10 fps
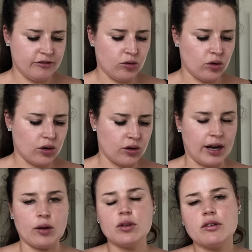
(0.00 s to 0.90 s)
for
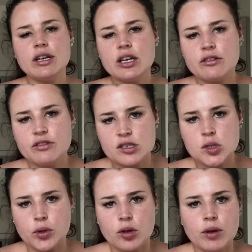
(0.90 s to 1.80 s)
like well they're really good for the soil.